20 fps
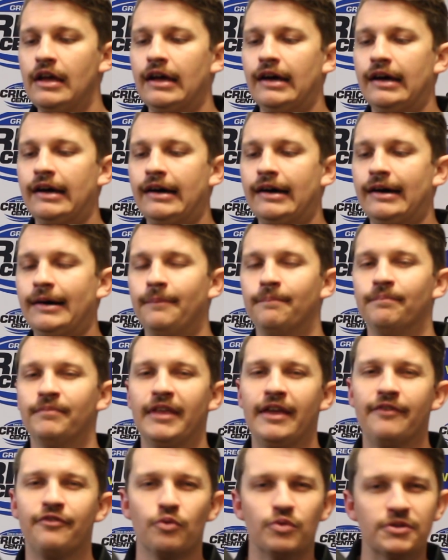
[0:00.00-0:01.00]

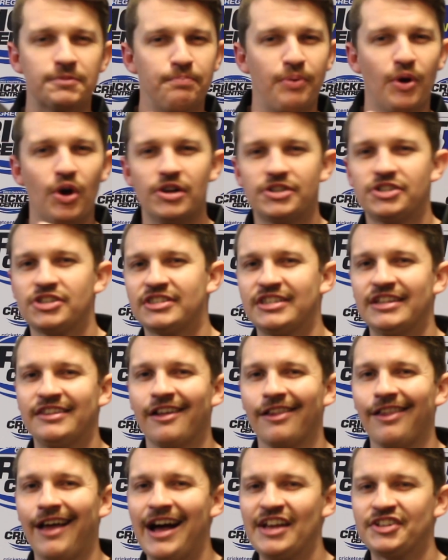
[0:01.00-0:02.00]
If it was purchased in
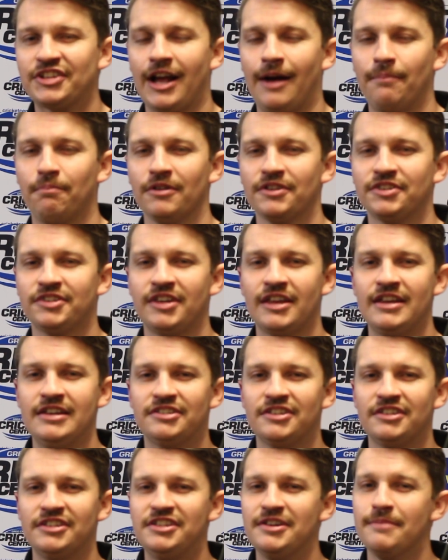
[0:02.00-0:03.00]
the last couple of
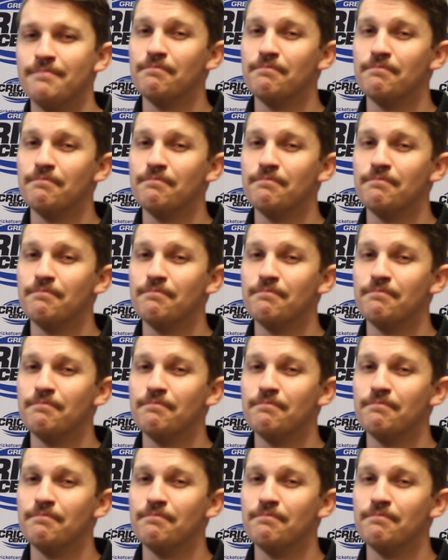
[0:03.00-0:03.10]
seasons, you